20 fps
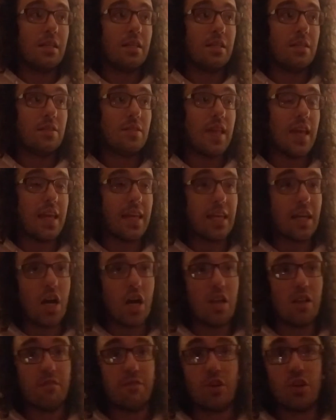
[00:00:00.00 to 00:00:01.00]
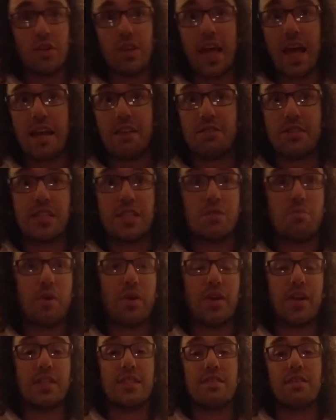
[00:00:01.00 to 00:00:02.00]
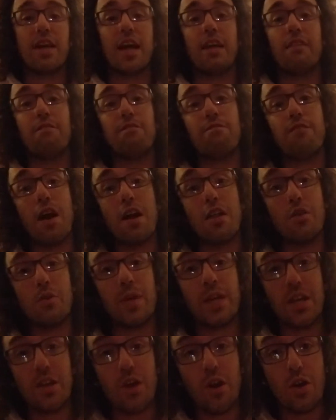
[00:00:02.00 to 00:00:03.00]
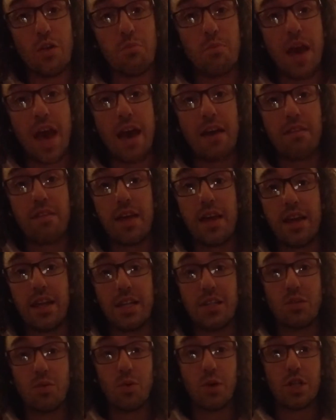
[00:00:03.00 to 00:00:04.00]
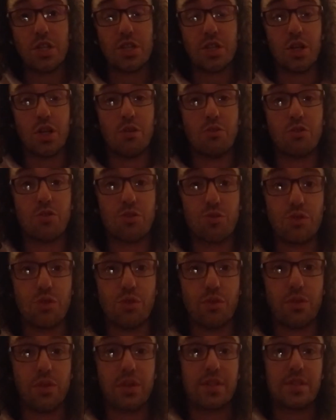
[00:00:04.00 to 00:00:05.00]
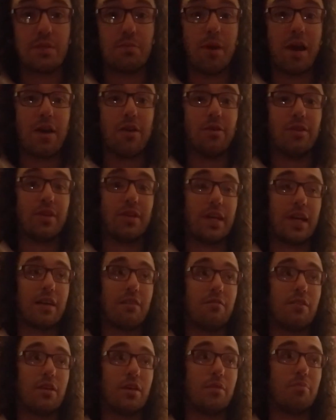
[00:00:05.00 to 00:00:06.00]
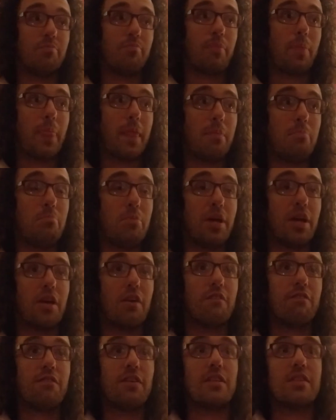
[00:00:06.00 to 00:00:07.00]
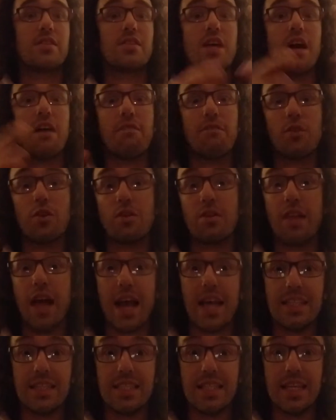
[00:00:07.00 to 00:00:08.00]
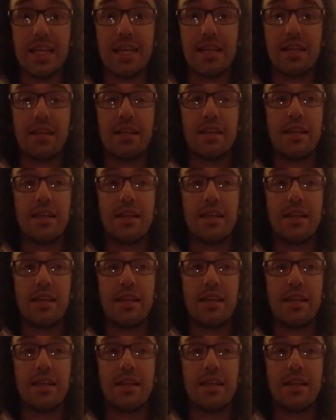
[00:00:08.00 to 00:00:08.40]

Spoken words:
taking all of your life's experience and kind of following your own path, heading towards your own truth. It's about kind of a bigger philosophical idea